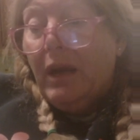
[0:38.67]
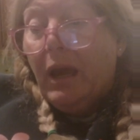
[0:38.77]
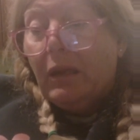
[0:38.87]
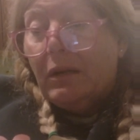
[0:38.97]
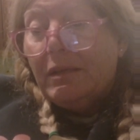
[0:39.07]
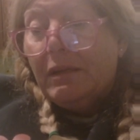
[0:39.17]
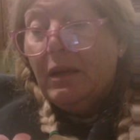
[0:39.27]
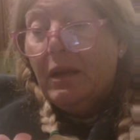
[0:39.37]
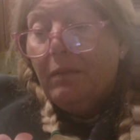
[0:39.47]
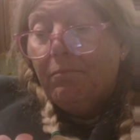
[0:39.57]
I
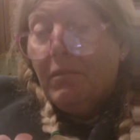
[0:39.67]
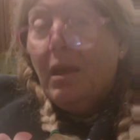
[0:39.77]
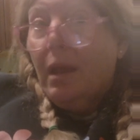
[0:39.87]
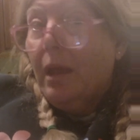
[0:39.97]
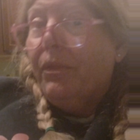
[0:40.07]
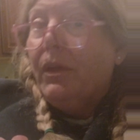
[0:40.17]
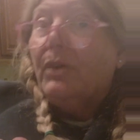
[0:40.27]
think